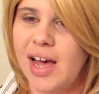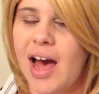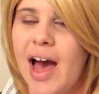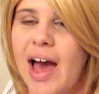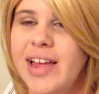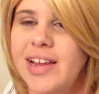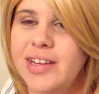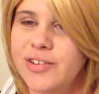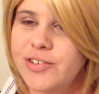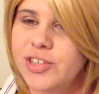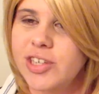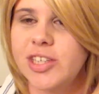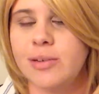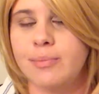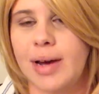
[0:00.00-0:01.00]
I
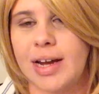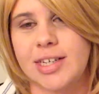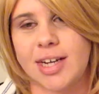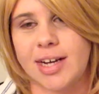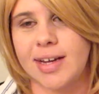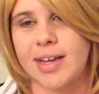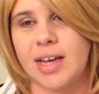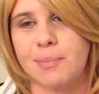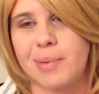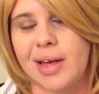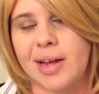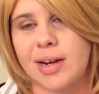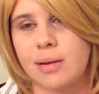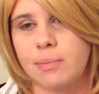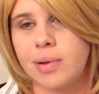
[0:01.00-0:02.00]
usually don't mind talking about
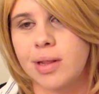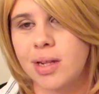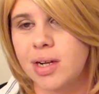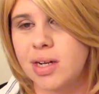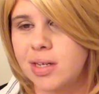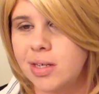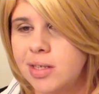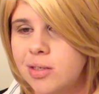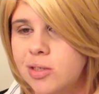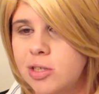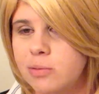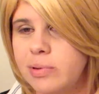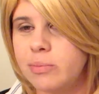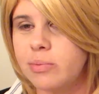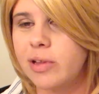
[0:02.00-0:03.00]
it, but then, you know, just
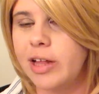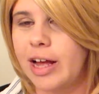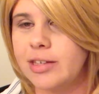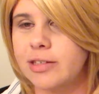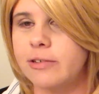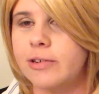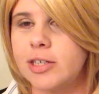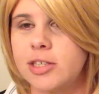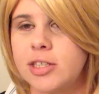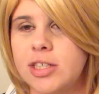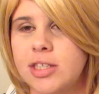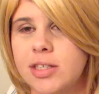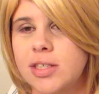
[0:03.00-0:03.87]
people ask questions.